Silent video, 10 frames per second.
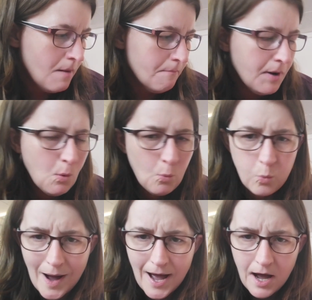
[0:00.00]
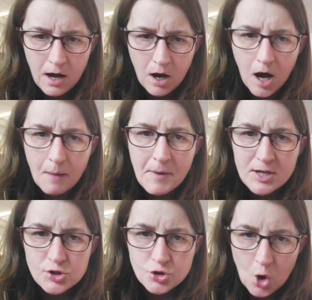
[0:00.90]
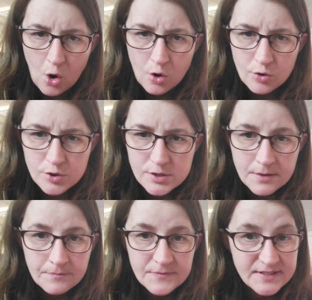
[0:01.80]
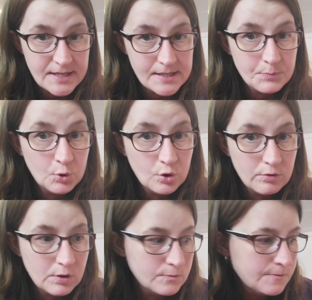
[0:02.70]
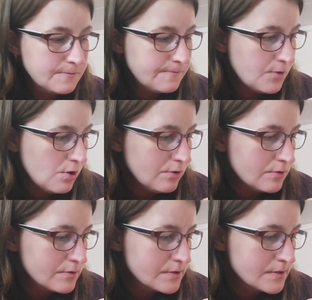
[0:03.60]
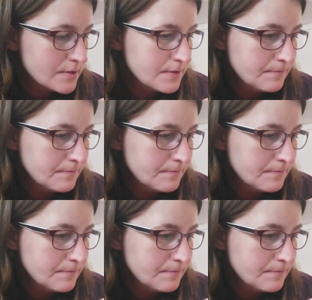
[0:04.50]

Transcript: But where are my socks? Says poor old fox.